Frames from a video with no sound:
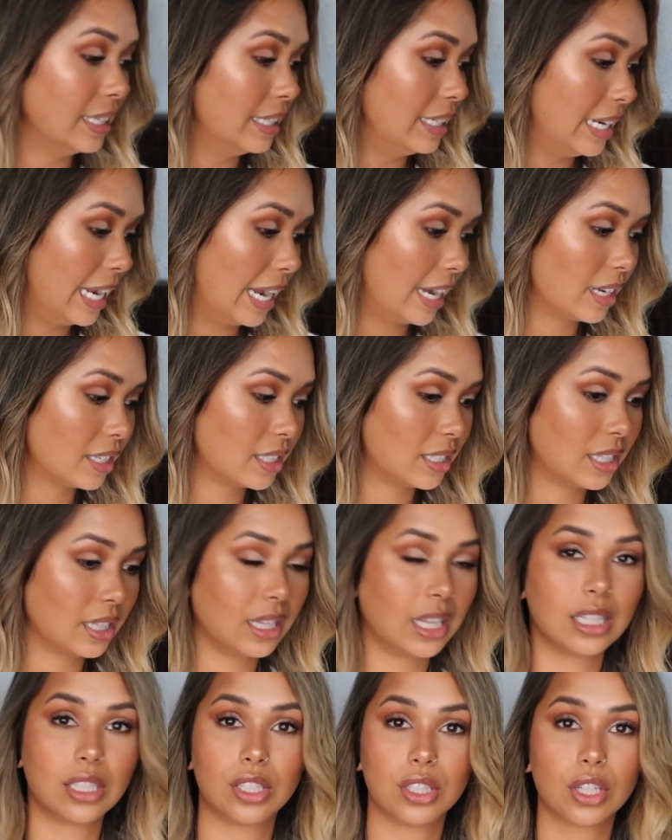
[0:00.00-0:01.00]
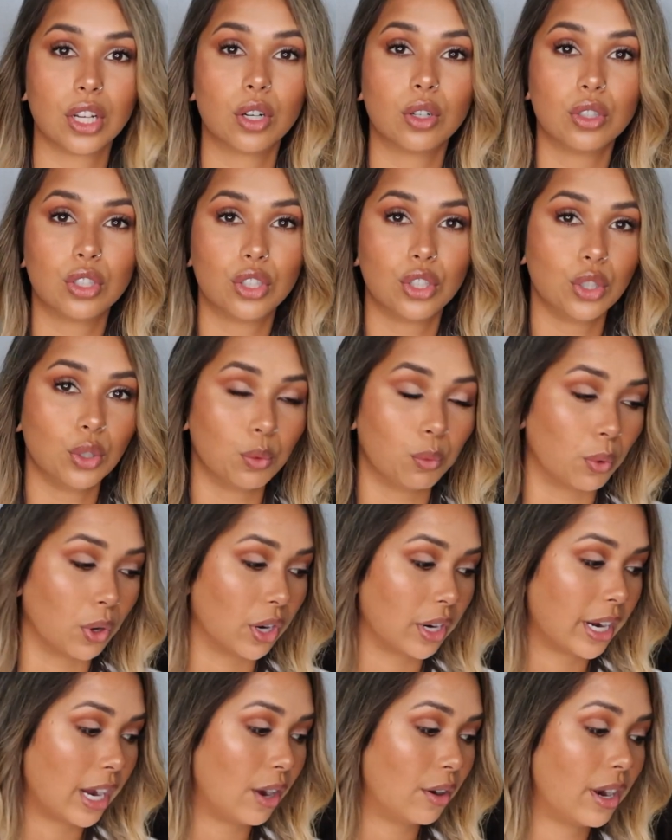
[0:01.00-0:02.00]
Next, let's go to
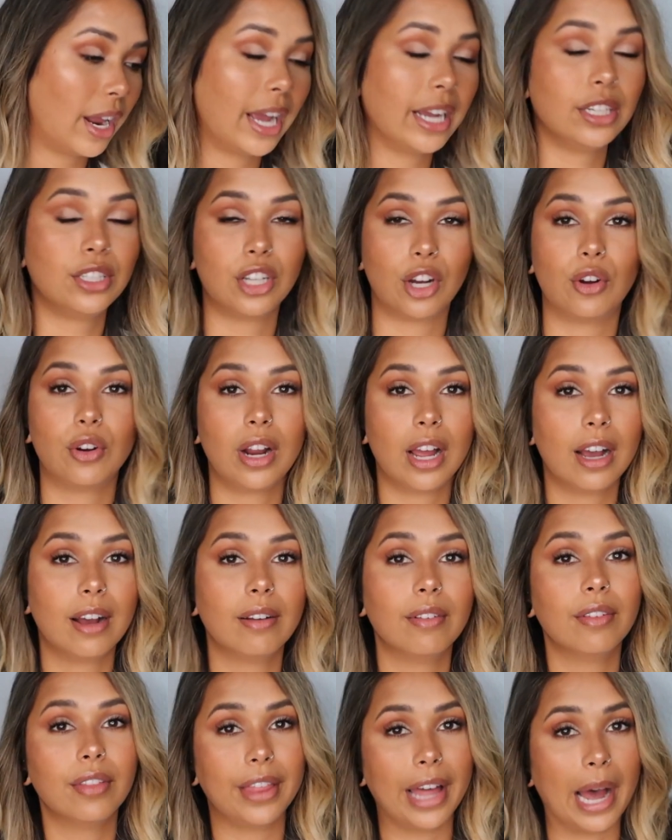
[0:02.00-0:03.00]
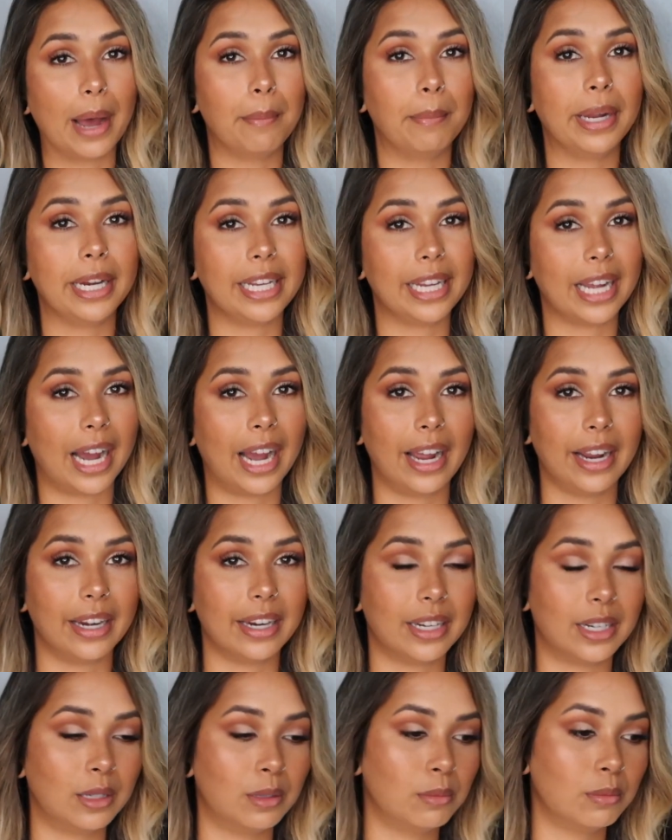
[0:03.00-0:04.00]
workout. I don't have that many
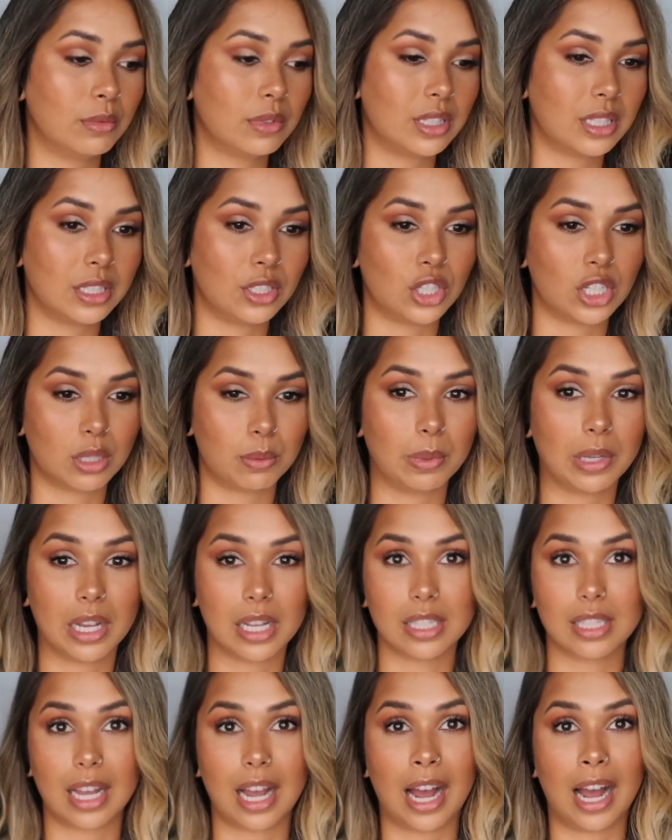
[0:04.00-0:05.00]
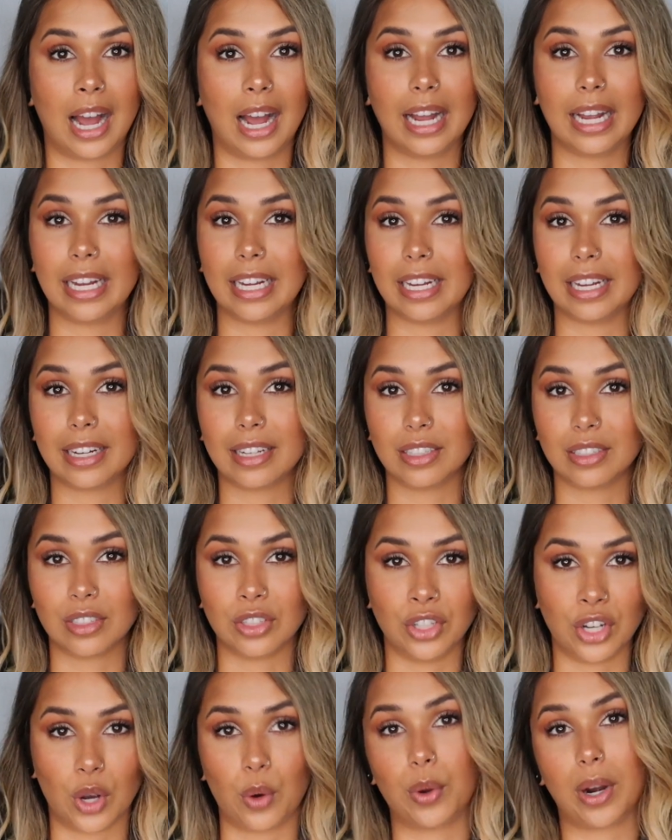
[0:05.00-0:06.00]
items just because I
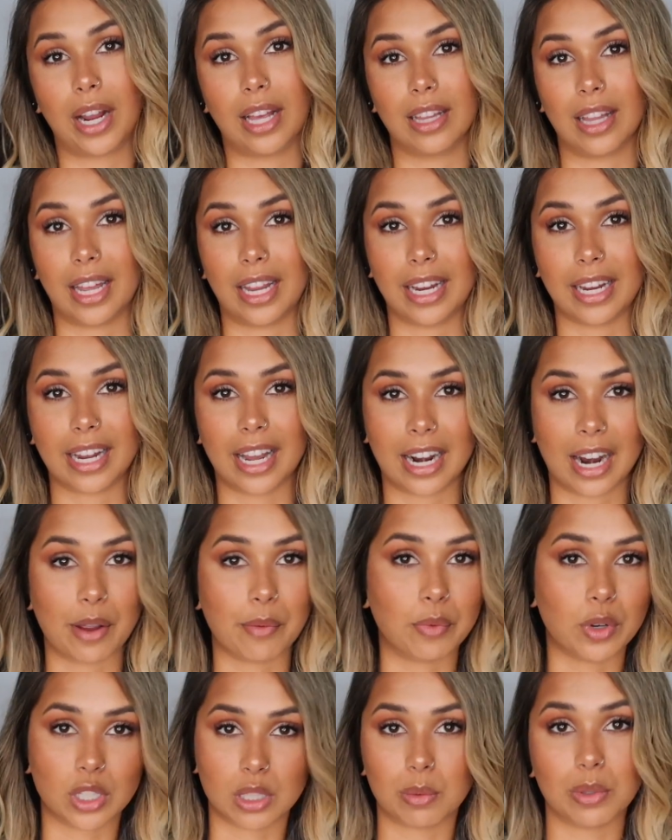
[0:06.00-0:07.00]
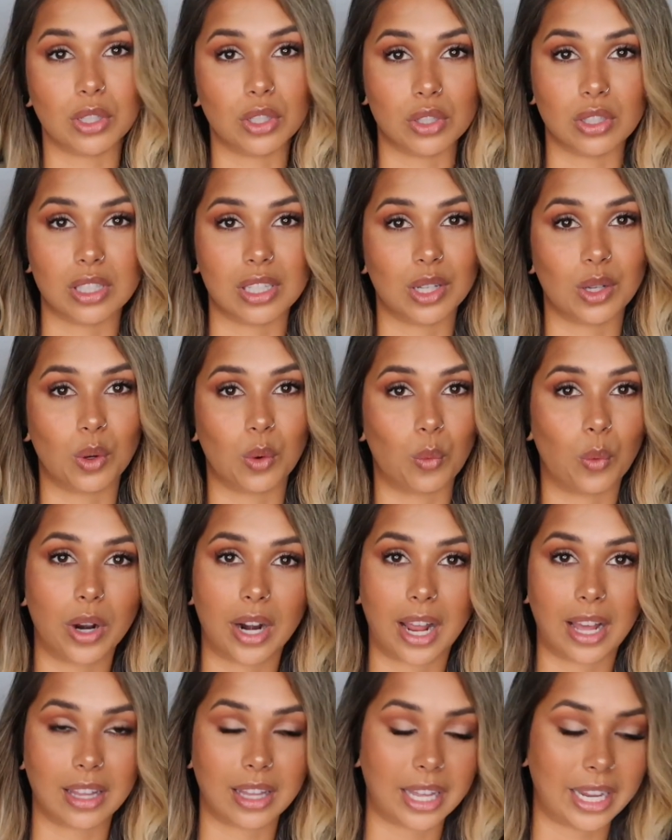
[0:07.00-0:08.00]
know what I like and I've just been using what
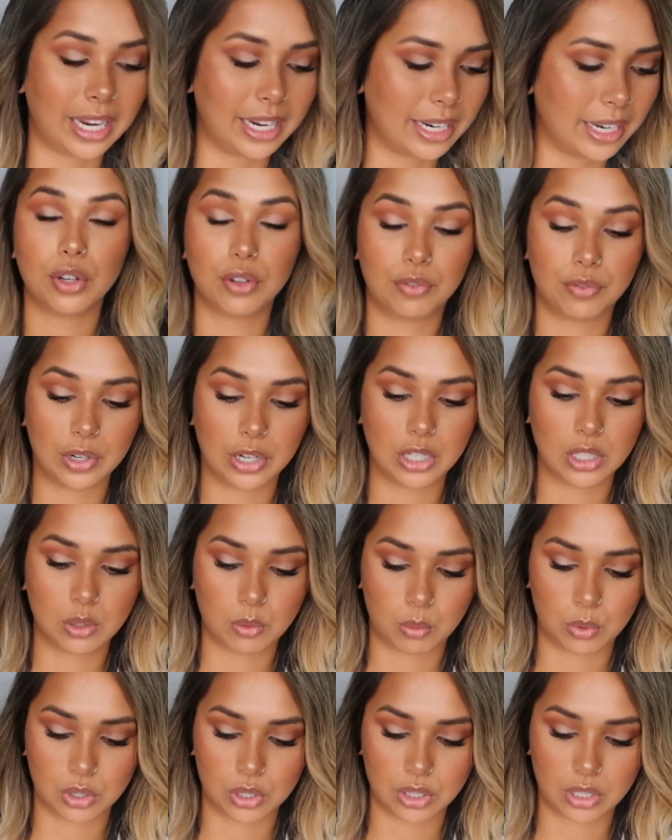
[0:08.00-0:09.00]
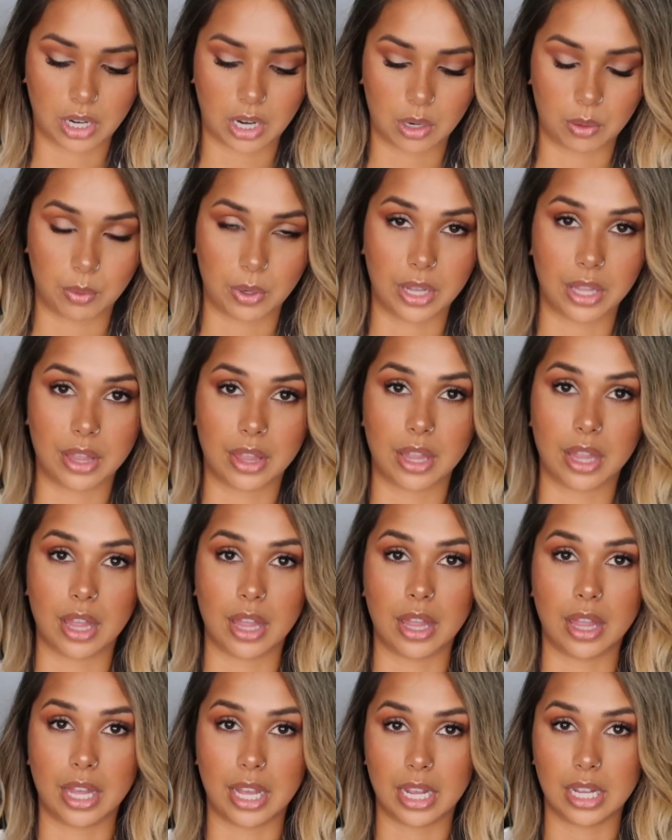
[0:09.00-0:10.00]
I like. So first we'll start with
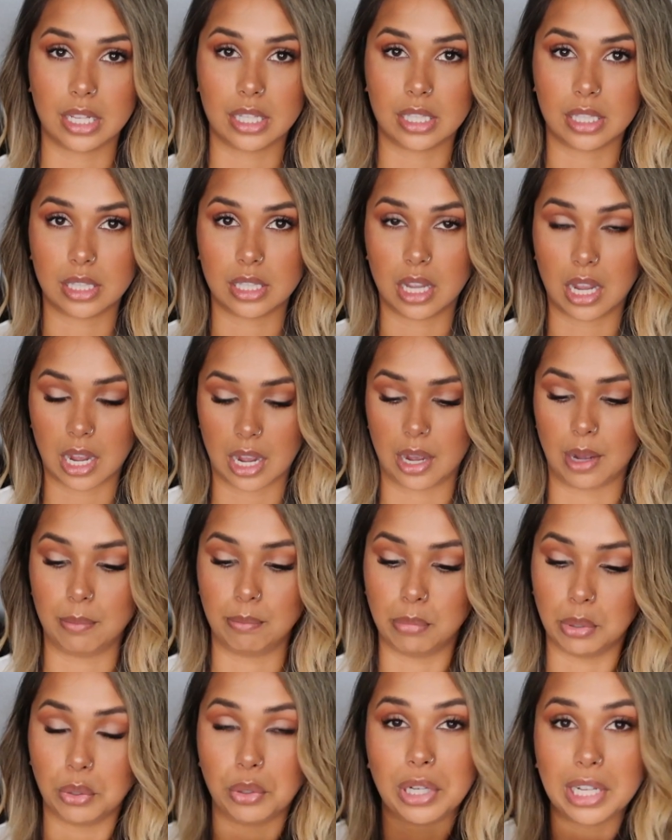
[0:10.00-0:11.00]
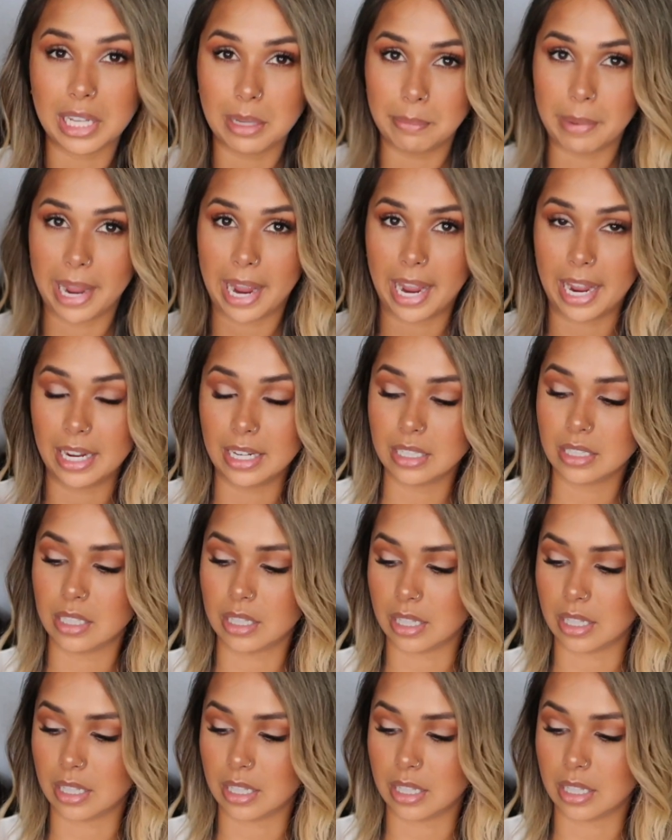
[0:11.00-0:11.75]
this booty band.